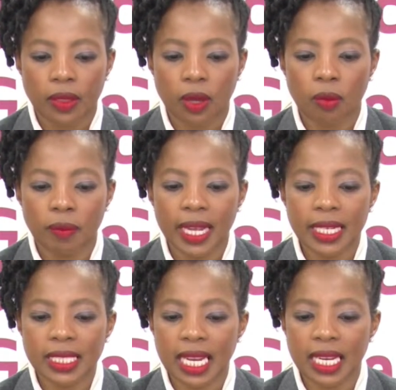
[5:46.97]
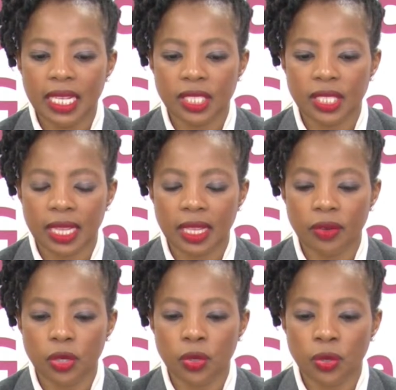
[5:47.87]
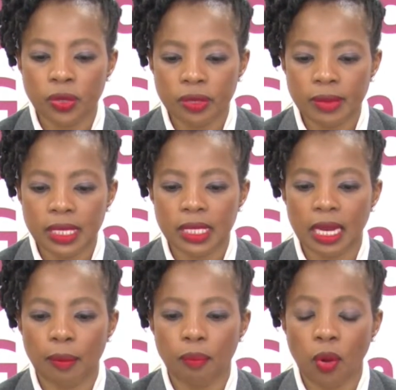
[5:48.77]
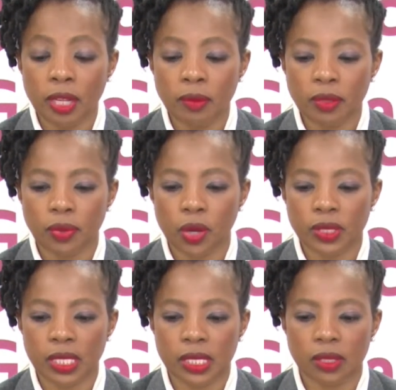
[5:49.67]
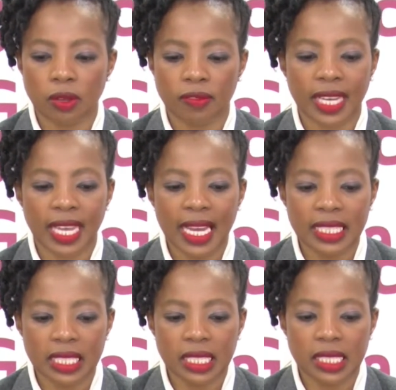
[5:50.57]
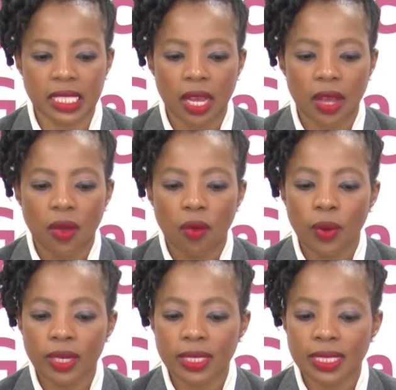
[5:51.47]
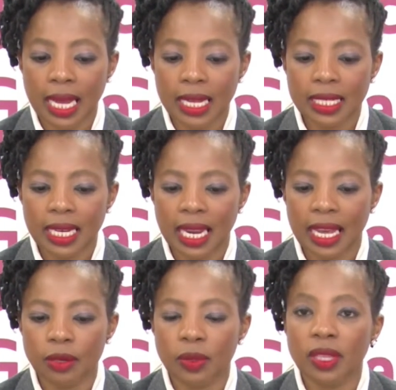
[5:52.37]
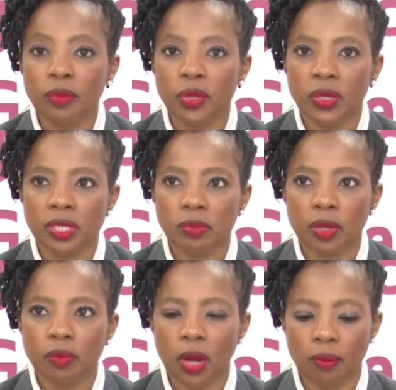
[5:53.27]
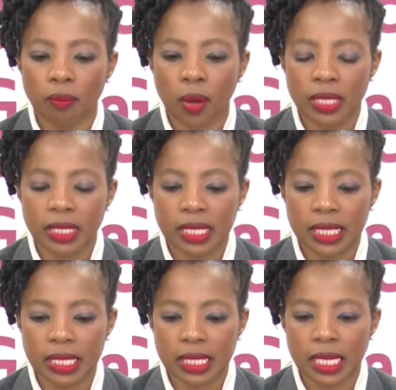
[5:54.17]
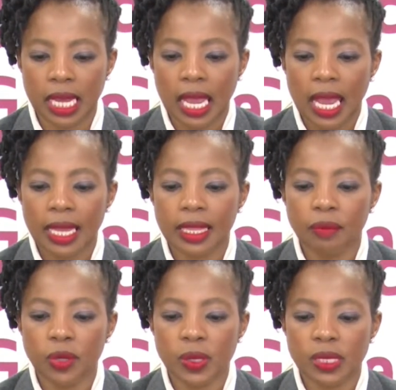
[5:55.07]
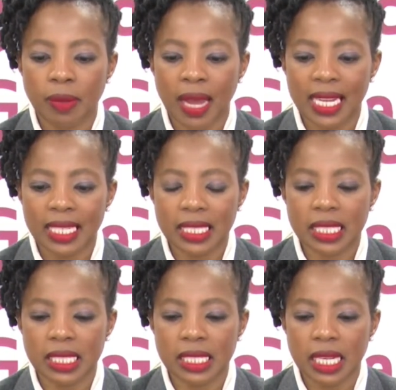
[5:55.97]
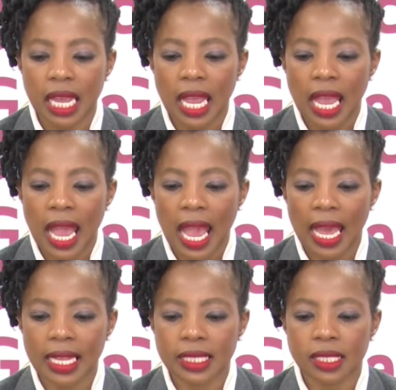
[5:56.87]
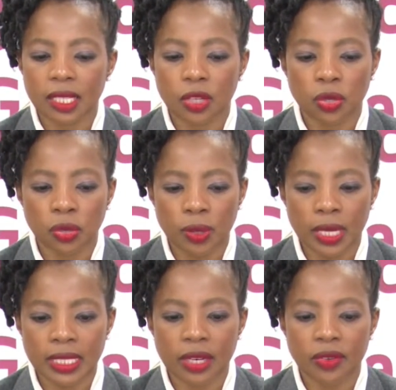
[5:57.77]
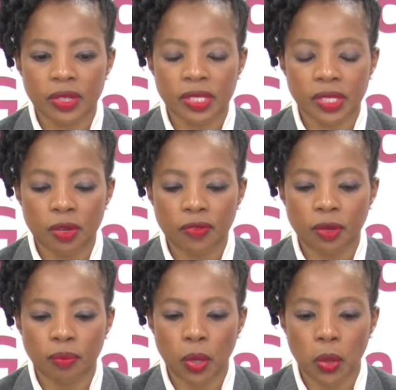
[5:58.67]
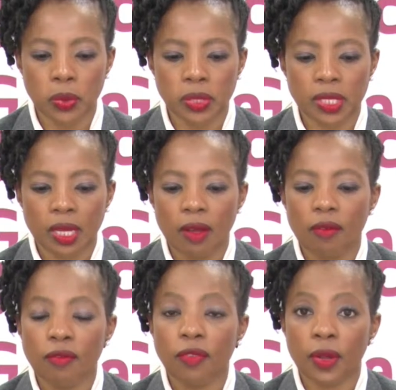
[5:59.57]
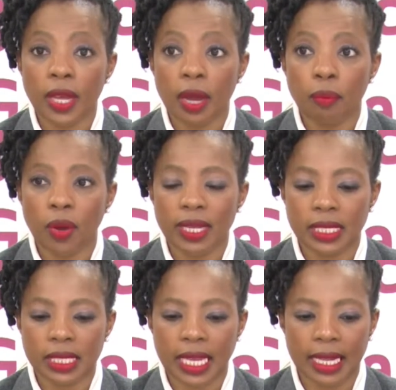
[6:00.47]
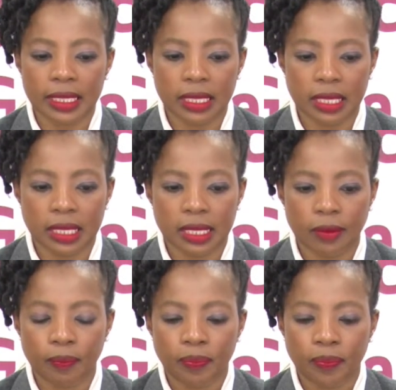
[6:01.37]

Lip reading: The complainant alleged that the recruitment and appointment processes of the candidates were not done in line with the municipal policies, and the municipality had secured and reserved the posts for the appointed candidates.